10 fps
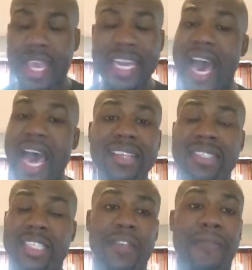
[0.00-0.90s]
and
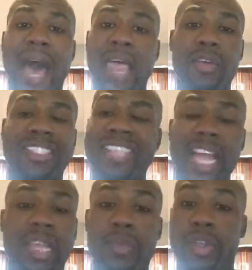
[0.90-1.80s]
honestly just follow
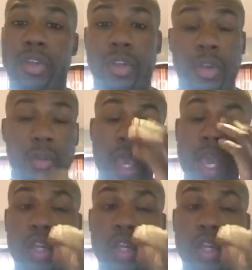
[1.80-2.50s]
exactly what they do.